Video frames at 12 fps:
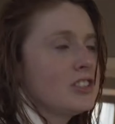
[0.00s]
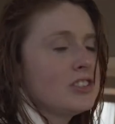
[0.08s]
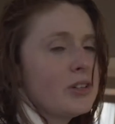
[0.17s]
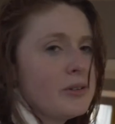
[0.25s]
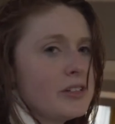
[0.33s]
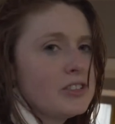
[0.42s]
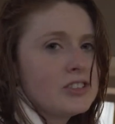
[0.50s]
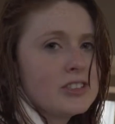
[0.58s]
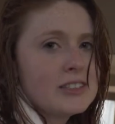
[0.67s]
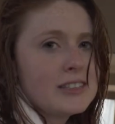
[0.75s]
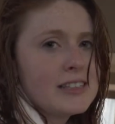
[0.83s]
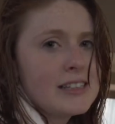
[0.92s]
just so
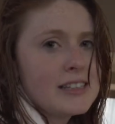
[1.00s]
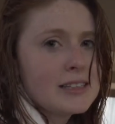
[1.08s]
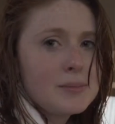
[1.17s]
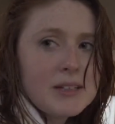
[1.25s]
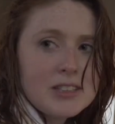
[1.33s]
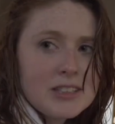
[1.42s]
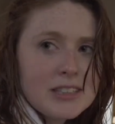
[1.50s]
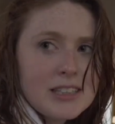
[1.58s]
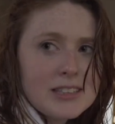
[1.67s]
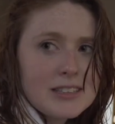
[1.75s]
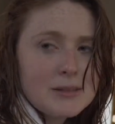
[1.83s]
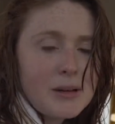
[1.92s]
interesting, especially
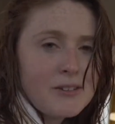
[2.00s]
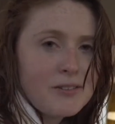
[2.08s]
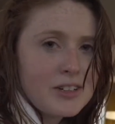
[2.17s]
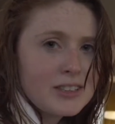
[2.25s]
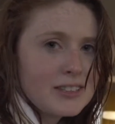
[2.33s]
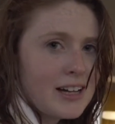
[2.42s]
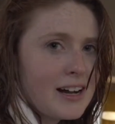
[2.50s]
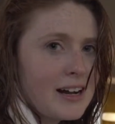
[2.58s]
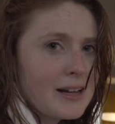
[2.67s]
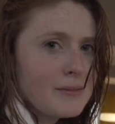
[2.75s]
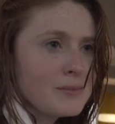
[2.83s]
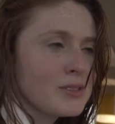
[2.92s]
because it's my first
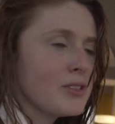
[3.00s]
time.